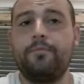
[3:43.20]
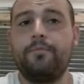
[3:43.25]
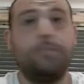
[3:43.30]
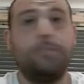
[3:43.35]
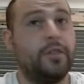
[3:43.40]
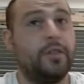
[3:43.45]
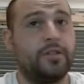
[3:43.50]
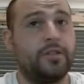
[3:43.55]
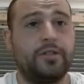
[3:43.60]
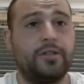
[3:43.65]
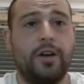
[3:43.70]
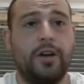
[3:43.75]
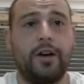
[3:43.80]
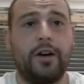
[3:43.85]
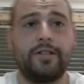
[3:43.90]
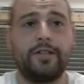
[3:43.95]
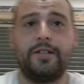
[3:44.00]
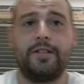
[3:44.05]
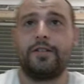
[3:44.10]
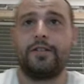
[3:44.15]

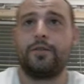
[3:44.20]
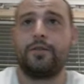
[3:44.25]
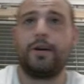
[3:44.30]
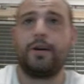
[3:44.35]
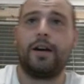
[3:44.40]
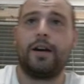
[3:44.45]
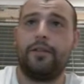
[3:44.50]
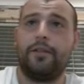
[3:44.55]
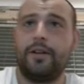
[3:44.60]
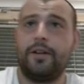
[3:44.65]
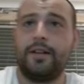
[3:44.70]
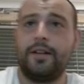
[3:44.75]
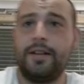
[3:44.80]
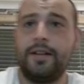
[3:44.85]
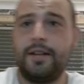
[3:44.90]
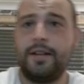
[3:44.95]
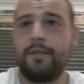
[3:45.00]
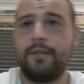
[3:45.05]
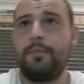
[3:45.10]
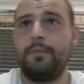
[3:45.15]
starting square really.
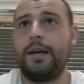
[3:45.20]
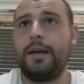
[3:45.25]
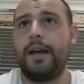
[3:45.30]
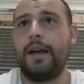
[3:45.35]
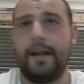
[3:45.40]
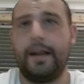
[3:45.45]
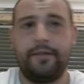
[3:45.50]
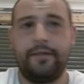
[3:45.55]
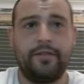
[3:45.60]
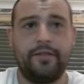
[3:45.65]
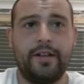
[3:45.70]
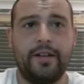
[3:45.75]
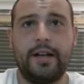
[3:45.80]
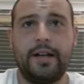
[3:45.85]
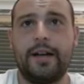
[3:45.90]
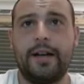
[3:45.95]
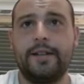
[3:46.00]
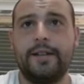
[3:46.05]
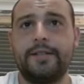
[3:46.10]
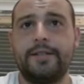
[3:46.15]
b8 for the
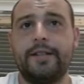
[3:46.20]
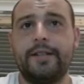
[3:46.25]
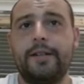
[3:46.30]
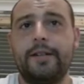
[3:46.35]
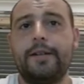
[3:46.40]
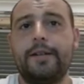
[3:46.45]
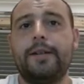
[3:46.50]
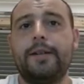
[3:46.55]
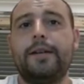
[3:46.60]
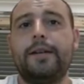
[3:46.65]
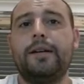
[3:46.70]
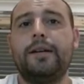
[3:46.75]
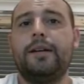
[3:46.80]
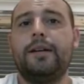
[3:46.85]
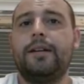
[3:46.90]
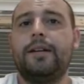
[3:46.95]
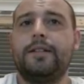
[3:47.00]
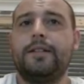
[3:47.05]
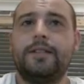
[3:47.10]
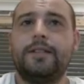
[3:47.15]
knight.
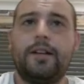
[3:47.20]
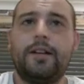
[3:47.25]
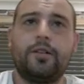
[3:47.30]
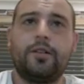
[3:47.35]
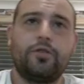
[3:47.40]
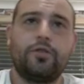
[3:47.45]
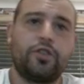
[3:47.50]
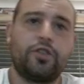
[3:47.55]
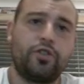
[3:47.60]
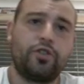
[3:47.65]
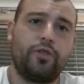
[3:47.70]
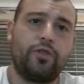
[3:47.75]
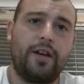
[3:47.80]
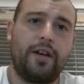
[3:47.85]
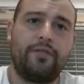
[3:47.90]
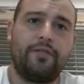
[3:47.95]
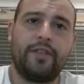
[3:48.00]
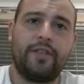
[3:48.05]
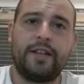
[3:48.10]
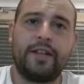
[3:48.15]
Tal goes straight for
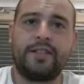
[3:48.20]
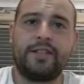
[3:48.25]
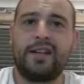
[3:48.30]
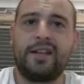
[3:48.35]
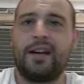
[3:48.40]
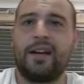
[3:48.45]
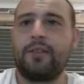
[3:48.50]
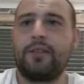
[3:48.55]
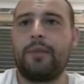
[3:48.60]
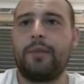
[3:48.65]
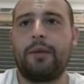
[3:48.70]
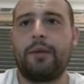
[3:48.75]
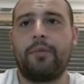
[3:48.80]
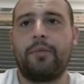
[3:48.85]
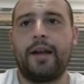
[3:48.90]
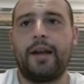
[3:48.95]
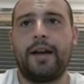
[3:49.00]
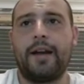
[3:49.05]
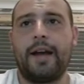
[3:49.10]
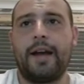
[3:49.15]
the attack by
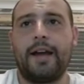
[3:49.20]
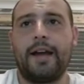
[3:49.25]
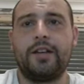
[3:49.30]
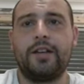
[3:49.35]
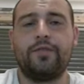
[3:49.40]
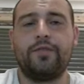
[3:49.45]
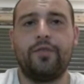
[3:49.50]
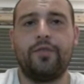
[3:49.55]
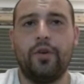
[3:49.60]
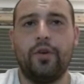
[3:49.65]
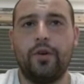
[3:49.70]
playing h4.